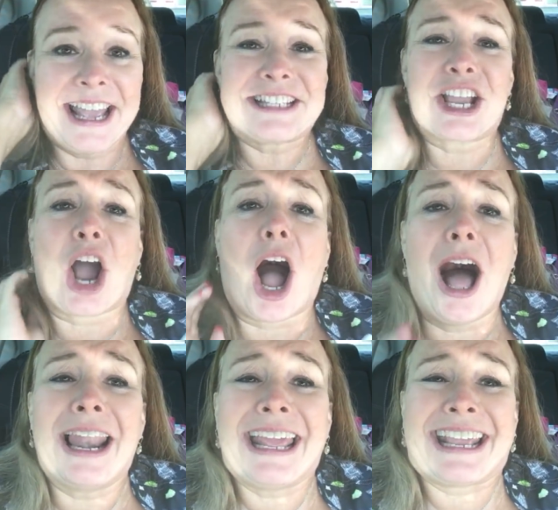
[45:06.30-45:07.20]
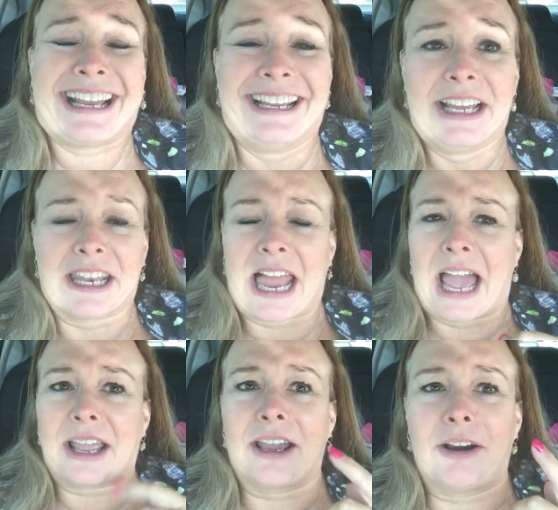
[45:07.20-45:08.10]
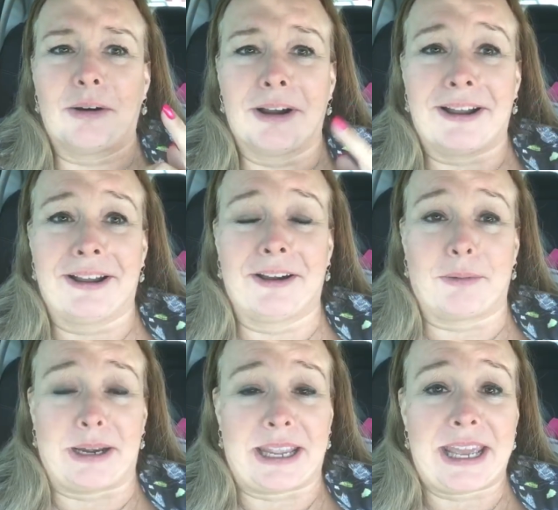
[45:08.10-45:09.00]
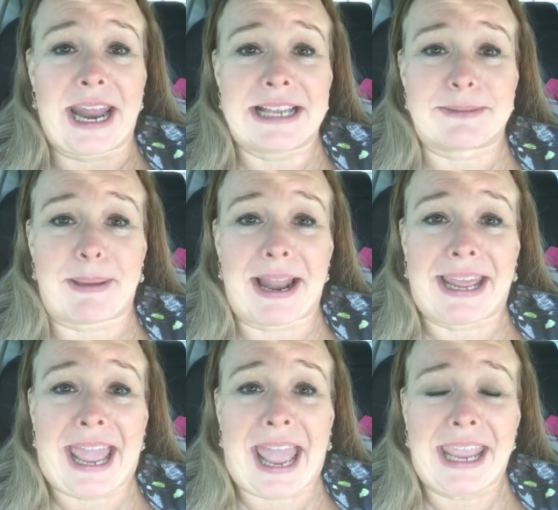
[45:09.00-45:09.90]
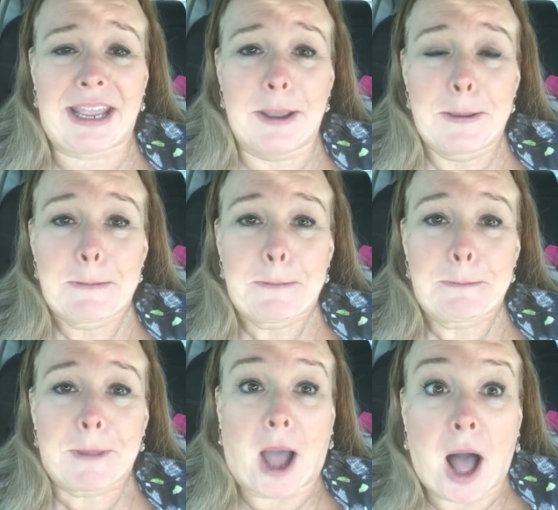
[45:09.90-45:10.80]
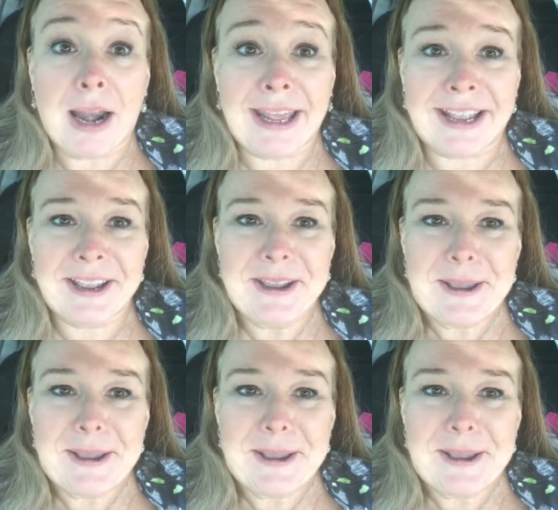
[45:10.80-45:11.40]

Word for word: It's a colic, like when a kid has a bellyache, colic.